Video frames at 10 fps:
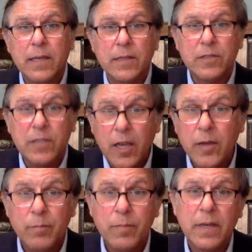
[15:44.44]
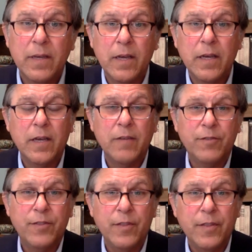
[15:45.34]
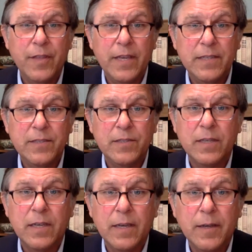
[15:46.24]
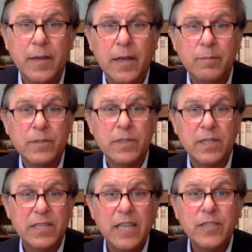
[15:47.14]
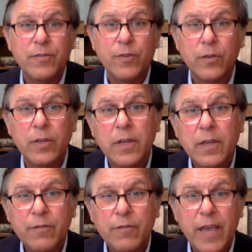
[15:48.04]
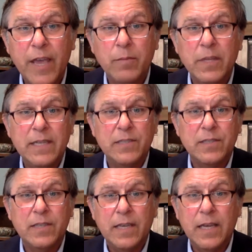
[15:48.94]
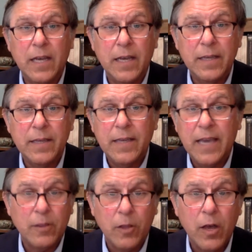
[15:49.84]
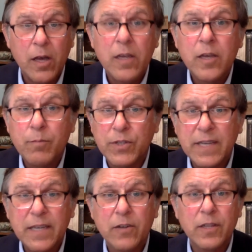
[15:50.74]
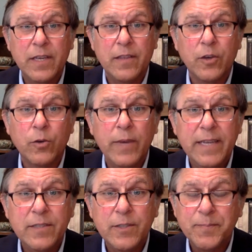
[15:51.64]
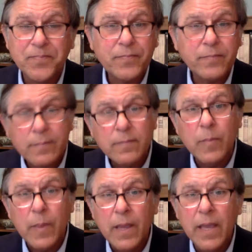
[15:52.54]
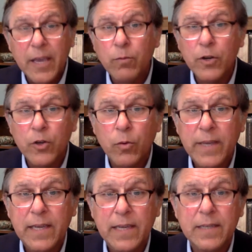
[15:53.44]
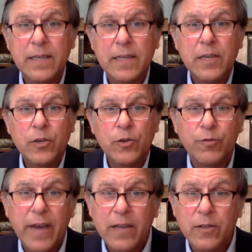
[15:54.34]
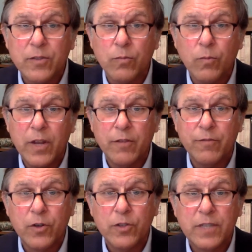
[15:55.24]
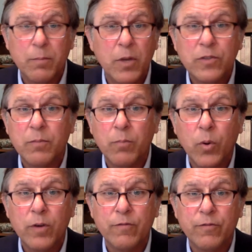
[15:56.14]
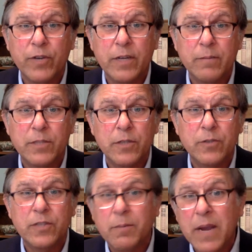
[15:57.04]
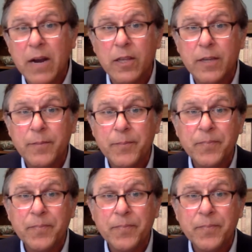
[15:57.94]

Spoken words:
some of these successful families at law, particularly the Queens, Edward Queen, who files one of the first and most important freedom suits in Maryland,